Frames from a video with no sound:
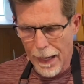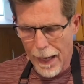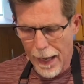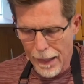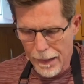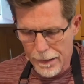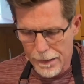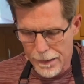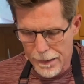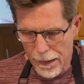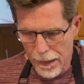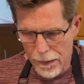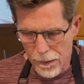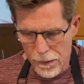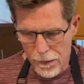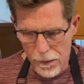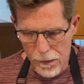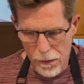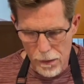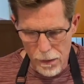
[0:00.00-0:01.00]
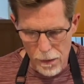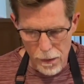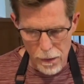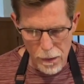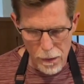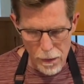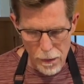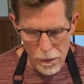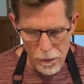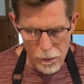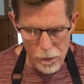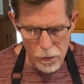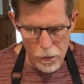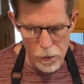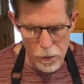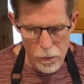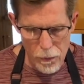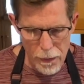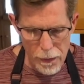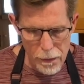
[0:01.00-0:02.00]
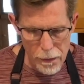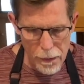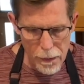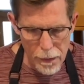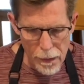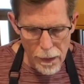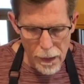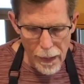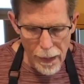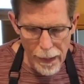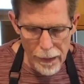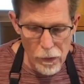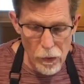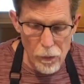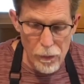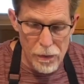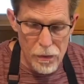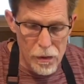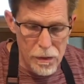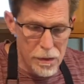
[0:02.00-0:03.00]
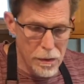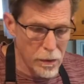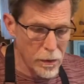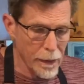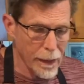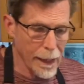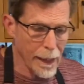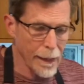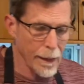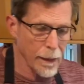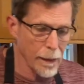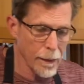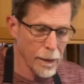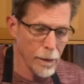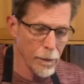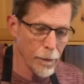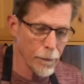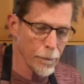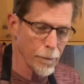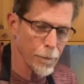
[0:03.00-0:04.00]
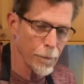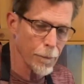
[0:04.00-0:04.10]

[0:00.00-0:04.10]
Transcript: access to it. And you can just look at it here.